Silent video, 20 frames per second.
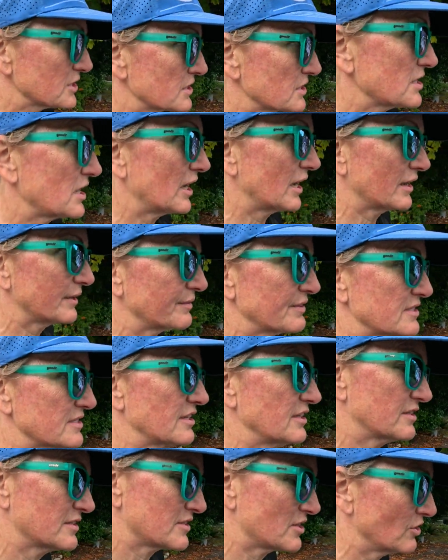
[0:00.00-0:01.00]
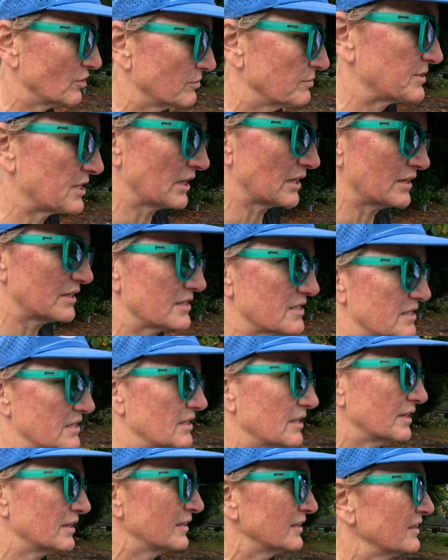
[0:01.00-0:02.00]
just hike these hills home, take it
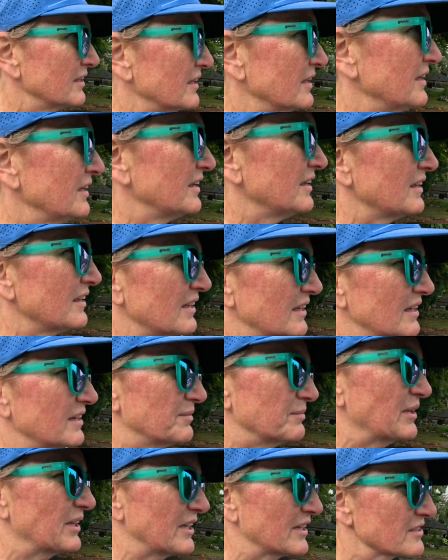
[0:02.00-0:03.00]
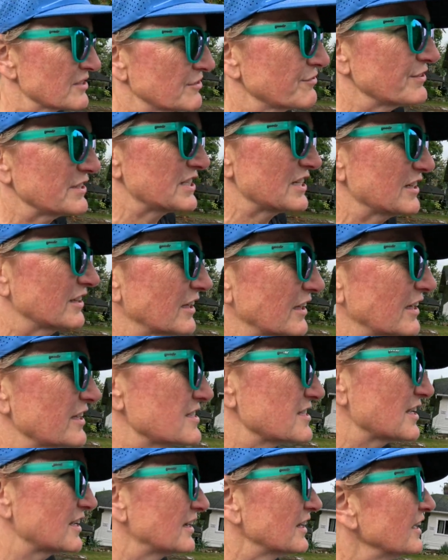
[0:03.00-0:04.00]
easy. My legs are fatigued, like I
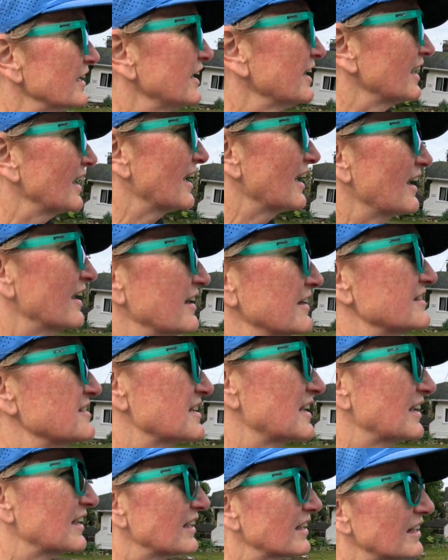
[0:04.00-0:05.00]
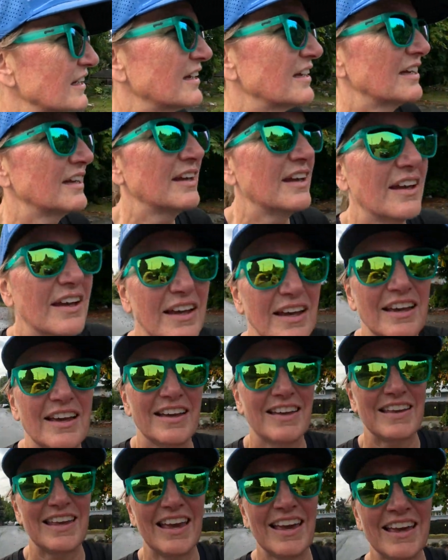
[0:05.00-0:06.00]
said. And
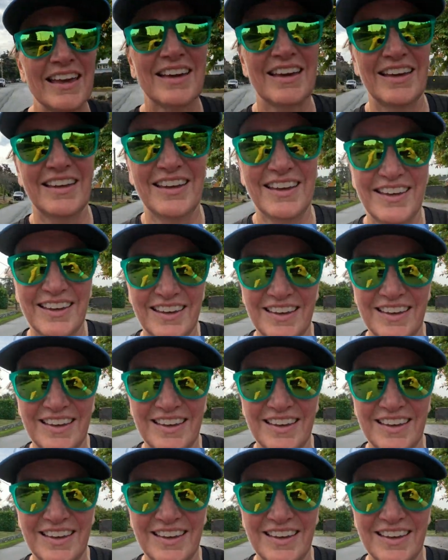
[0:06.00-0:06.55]
yeah,